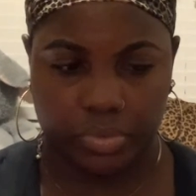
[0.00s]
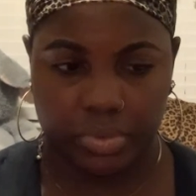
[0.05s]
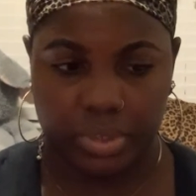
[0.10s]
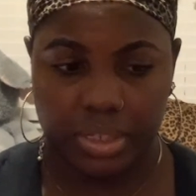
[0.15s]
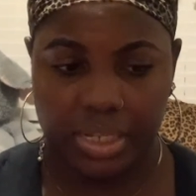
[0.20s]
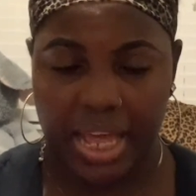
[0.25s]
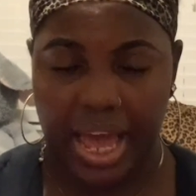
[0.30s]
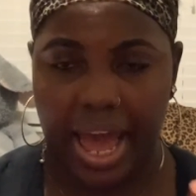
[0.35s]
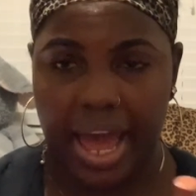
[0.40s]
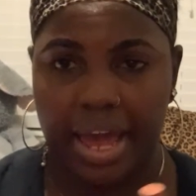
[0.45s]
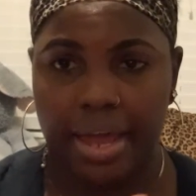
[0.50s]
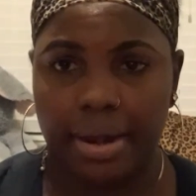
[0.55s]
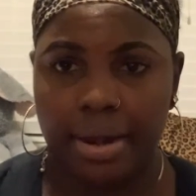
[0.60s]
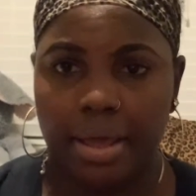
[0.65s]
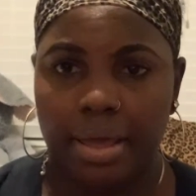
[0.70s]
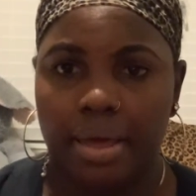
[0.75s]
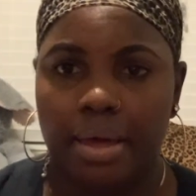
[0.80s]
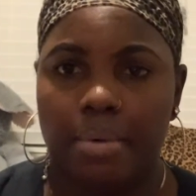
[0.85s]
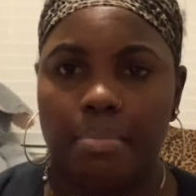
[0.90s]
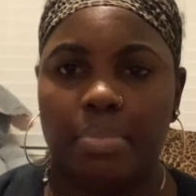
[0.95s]
That,
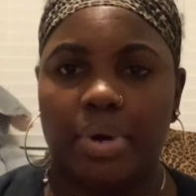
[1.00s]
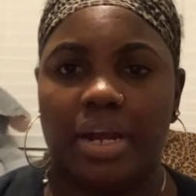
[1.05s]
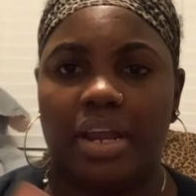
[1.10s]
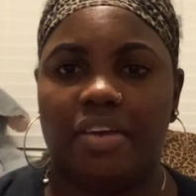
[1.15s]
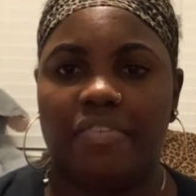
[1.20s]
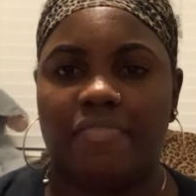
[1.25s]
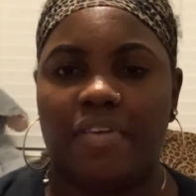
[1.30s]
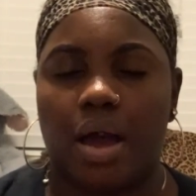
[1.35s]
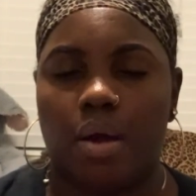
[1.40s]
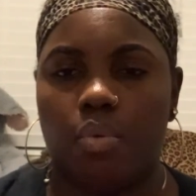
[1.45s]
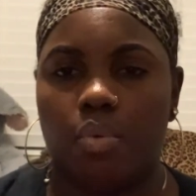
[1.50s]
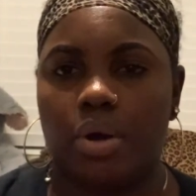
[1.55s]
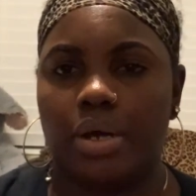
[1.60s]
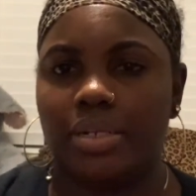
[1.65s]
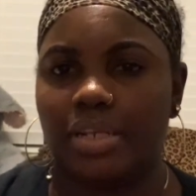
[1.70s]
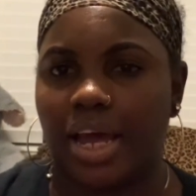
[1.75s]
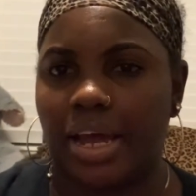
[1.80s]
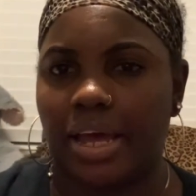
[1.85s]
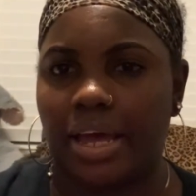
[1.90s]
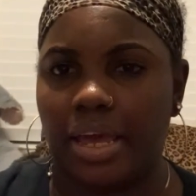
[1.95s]
but if I want
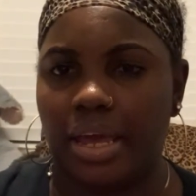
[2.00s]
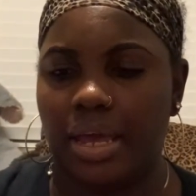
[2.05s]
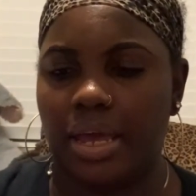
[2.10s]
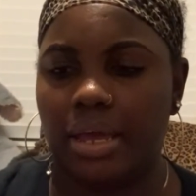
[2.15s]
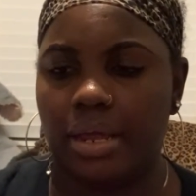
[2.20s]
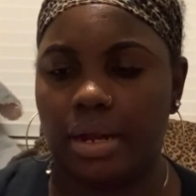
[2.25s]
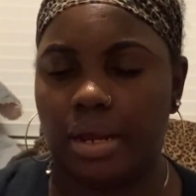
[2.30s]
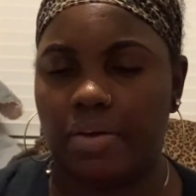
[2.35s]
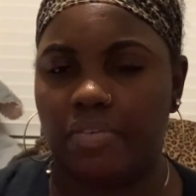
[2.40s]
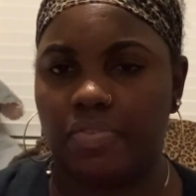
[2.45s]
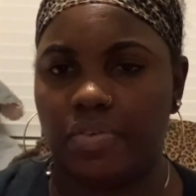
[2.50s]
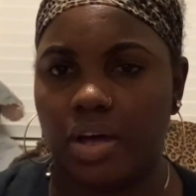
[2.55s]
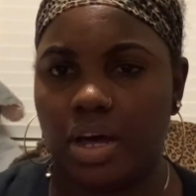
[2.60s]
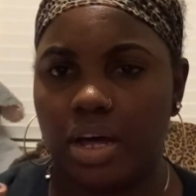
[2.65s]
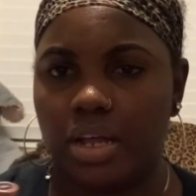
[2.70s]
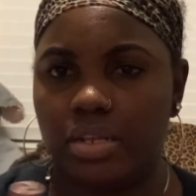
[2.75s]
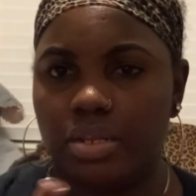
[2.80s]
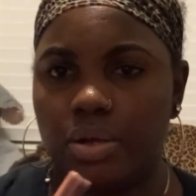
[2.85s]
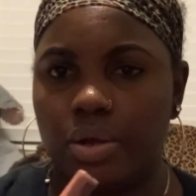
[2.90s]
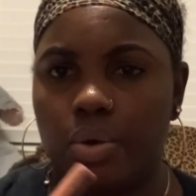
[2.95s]
like a hint of
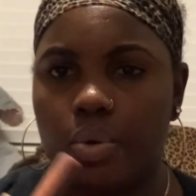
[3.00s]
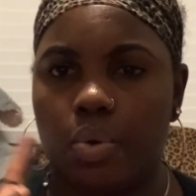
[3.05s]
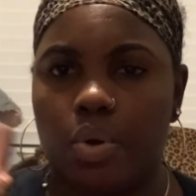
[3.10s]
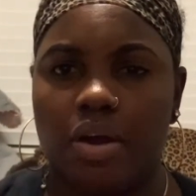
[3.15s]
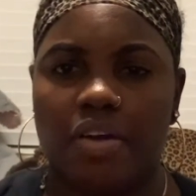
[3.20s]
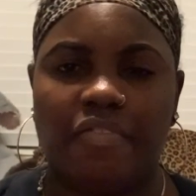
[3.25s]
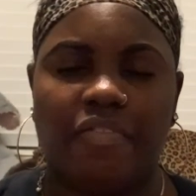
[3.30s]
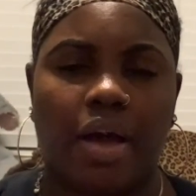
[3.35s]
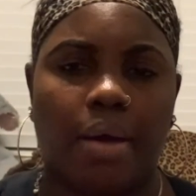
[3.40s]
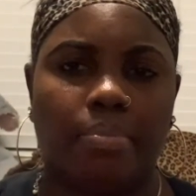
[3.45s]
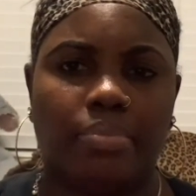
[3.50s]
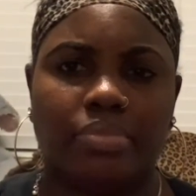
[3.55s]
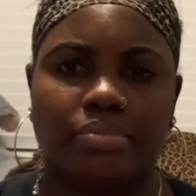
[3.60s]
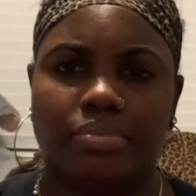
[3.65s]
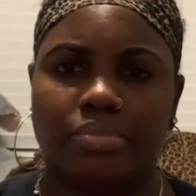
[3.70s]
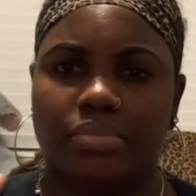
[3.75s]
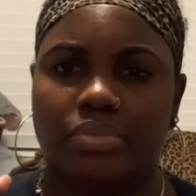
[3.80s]
color, or if I'm,